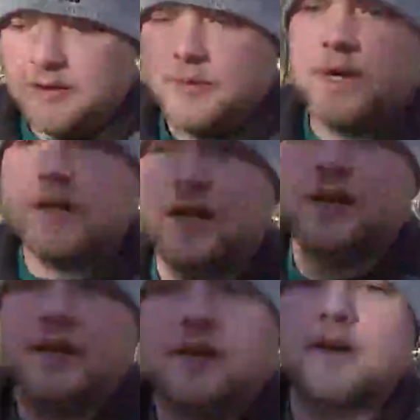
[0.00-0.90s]
But
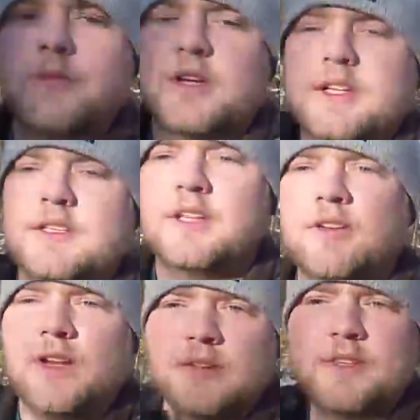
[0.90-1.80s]
I'm going to
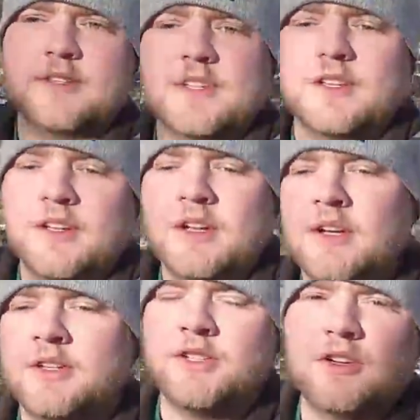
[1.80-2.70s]
continue down this
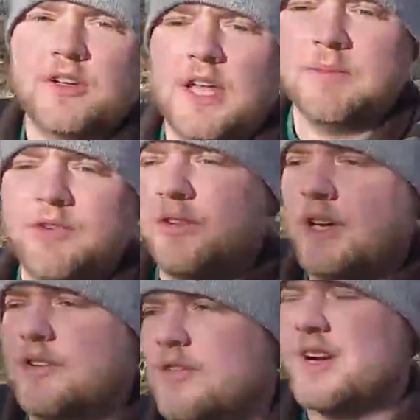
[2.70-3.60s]
Sugar Camp
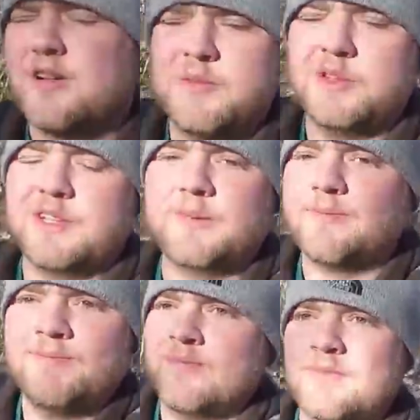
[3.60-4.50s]
Creek Trail. I'm only
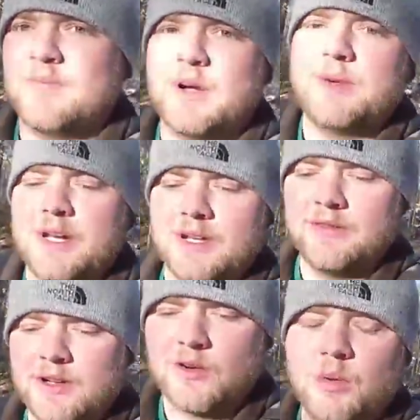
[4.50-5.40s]
probably not
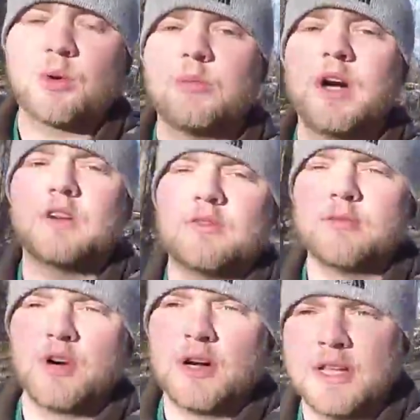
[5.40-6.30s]
even a quarter mile
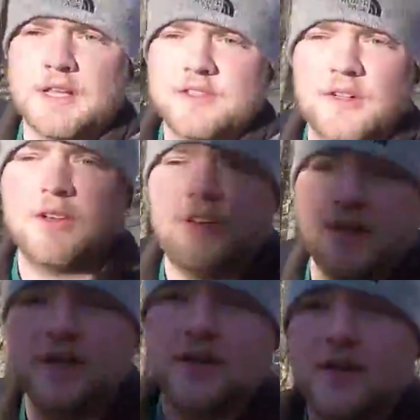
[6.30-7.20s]
from where I last talked to you.